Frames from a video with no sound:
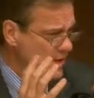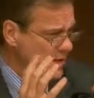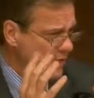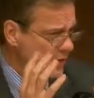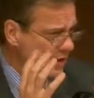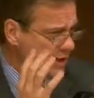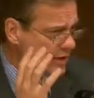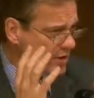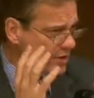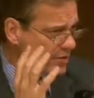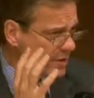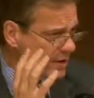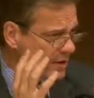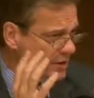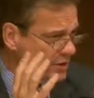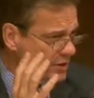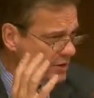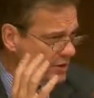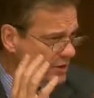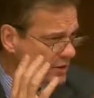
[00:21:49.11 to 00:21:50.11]
think
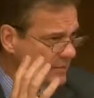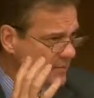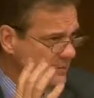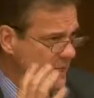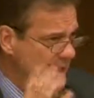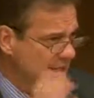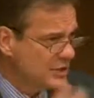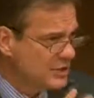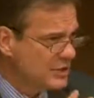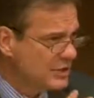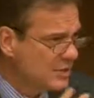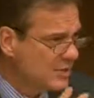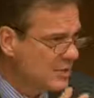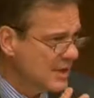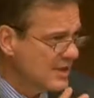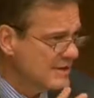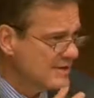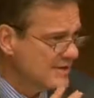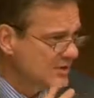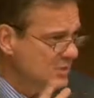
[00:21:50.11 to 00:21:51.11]
about managing
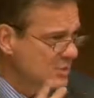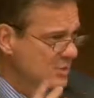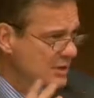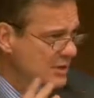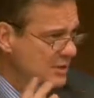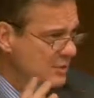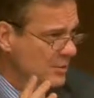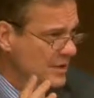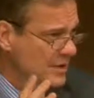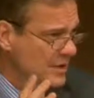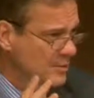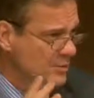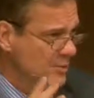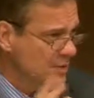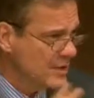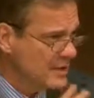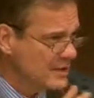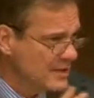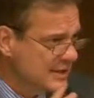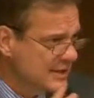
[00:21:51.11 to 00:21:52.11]
crises within
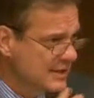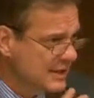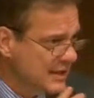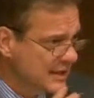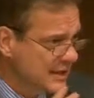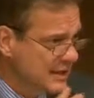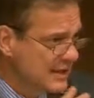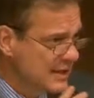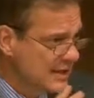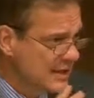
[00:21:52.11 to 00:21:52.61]
political